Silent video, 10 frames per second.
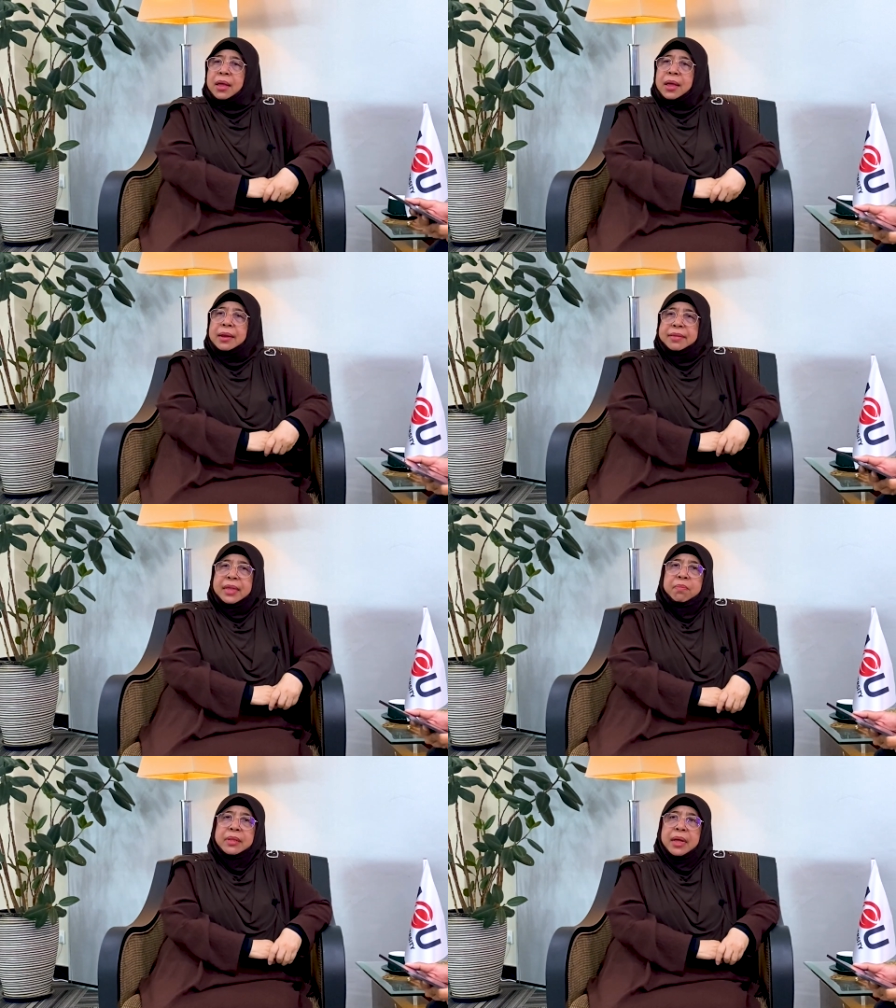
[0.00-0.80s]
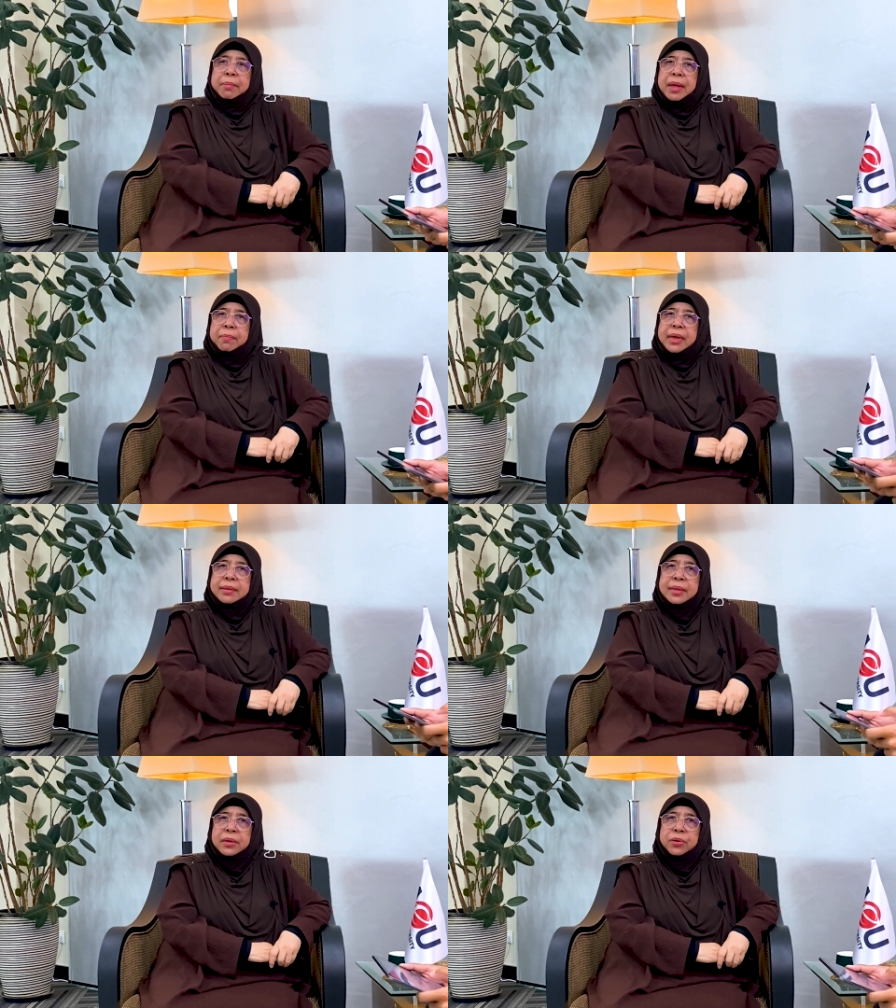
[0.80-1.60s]
At the same time, my
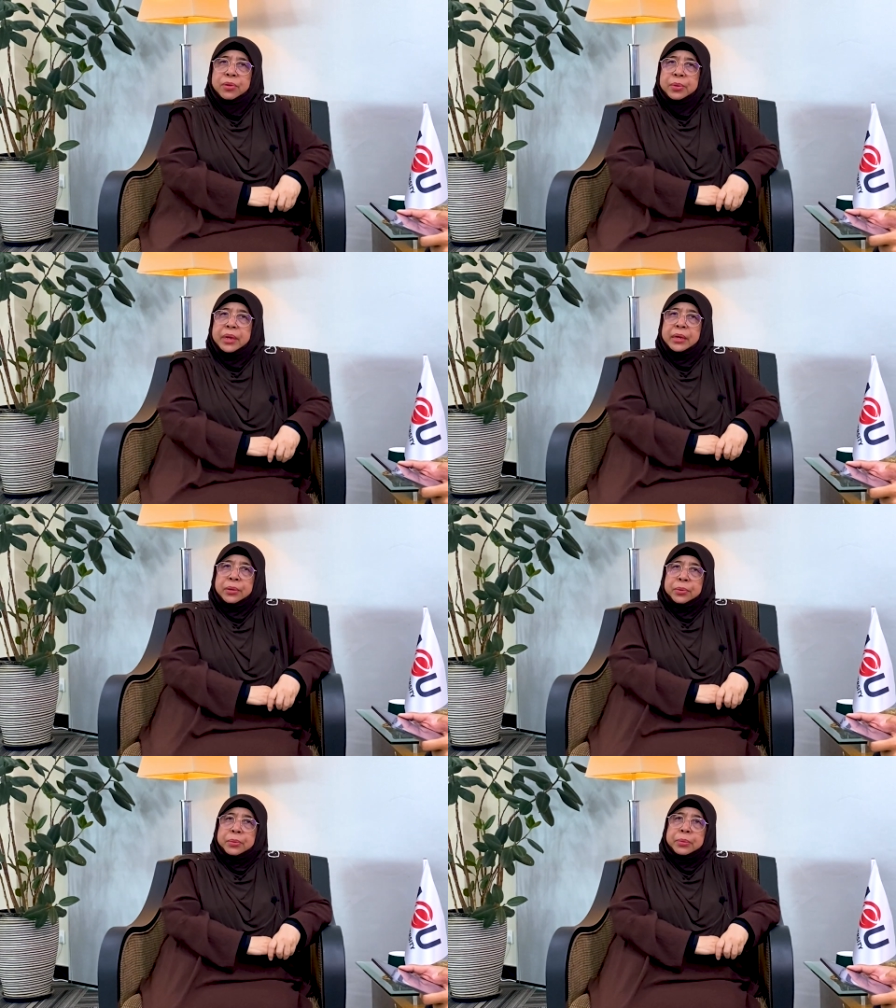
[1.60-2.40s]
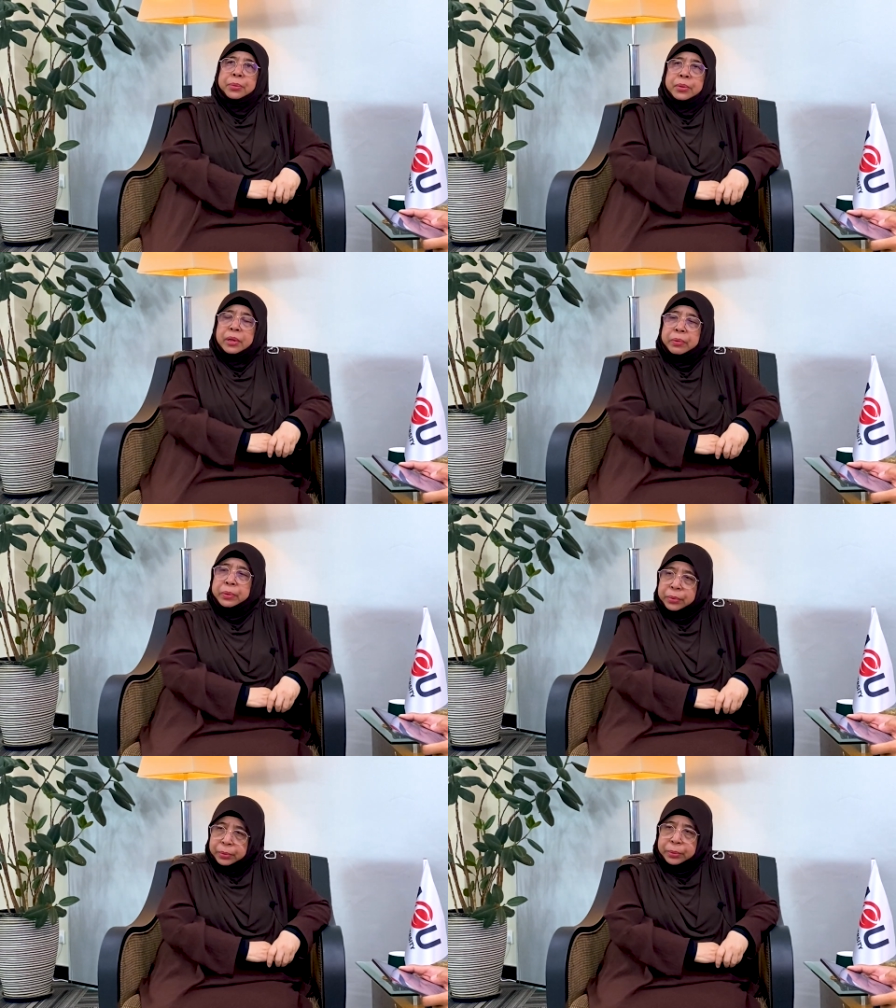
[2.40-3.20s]
message to AeU
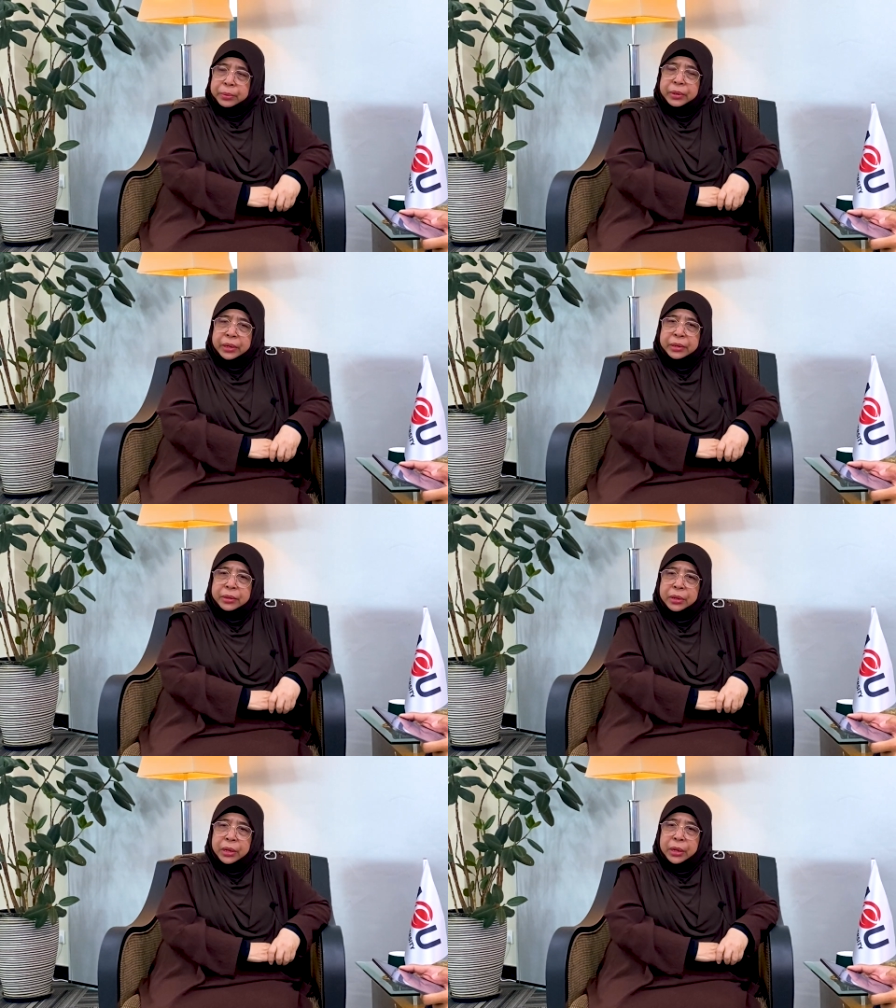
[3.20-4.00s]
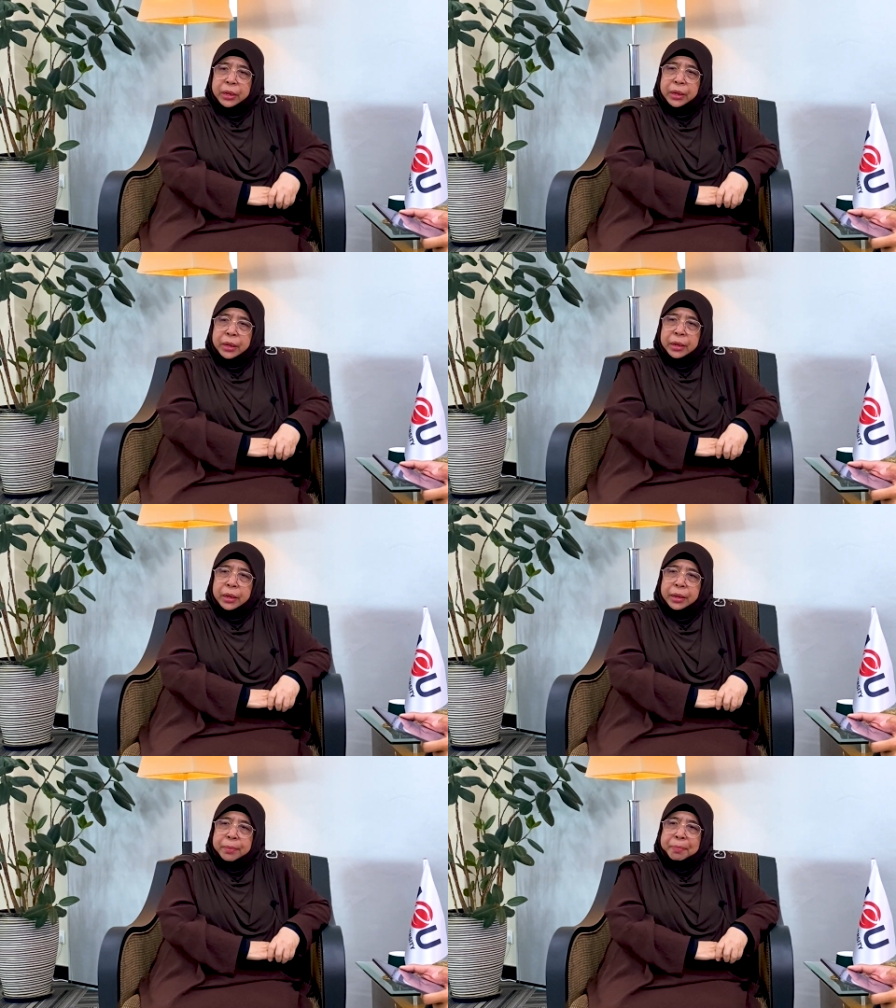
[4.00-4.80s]
also is,
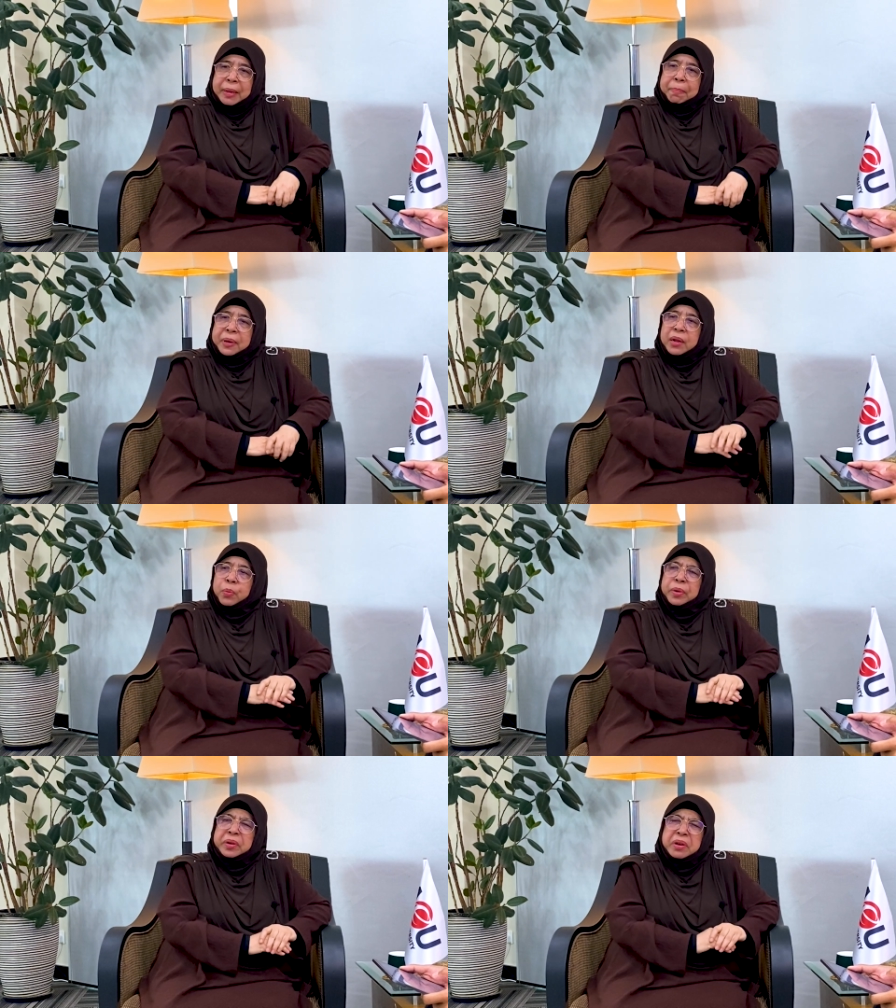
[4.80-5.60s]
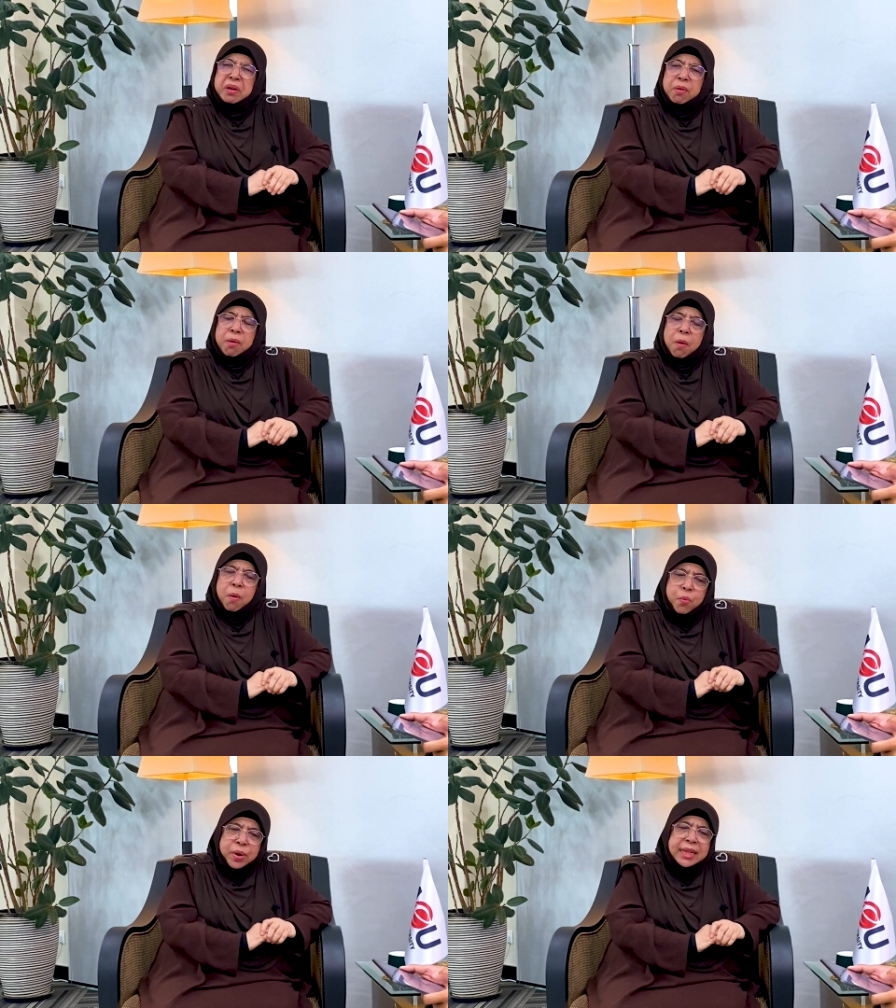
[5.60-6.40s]
people would
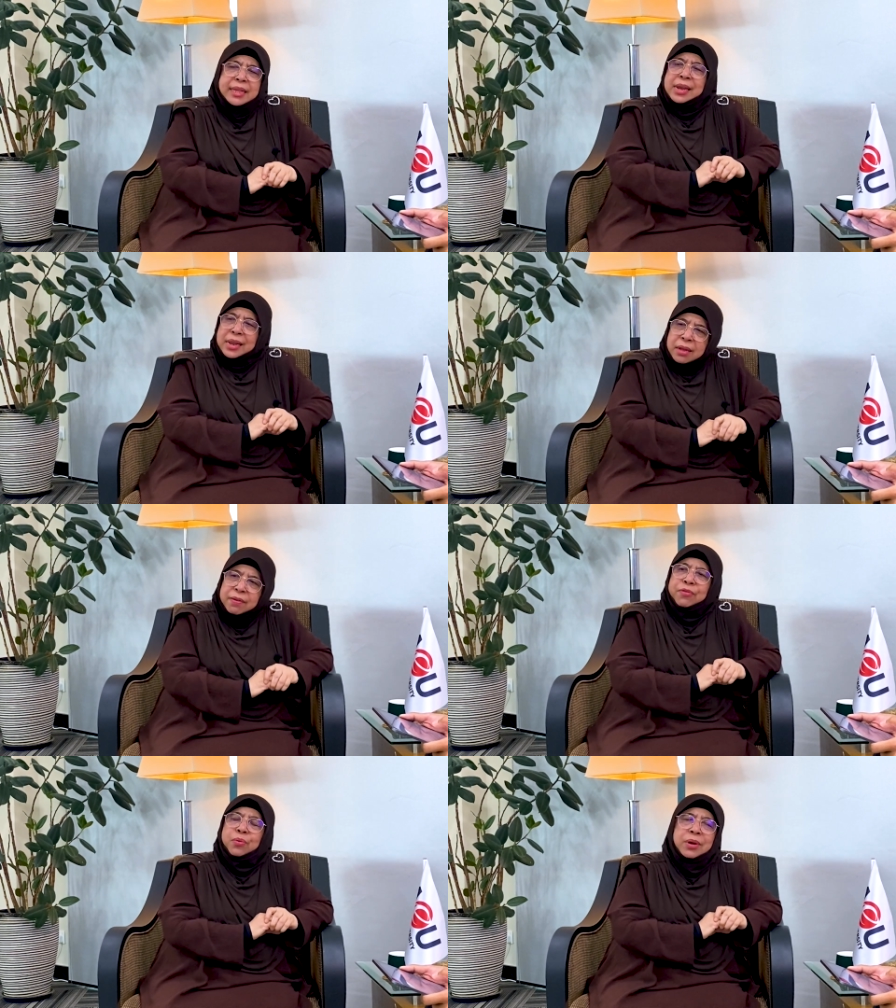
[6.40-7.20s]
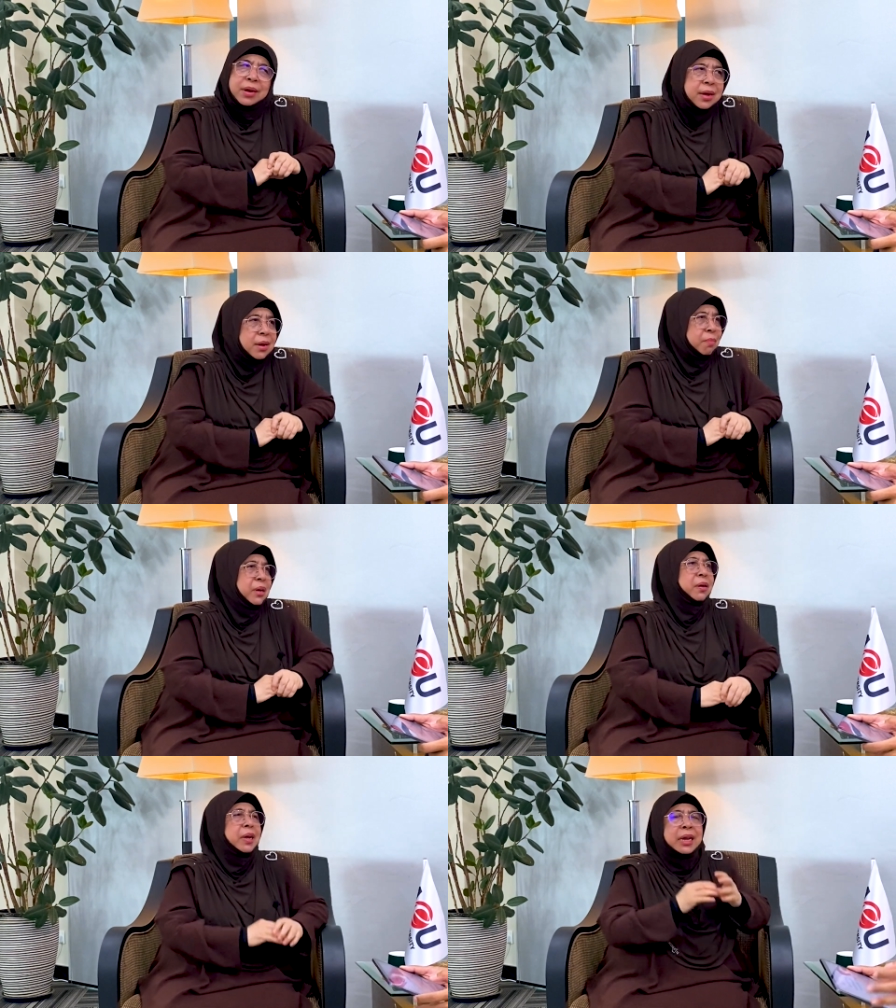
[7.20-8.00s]
always love to learn, because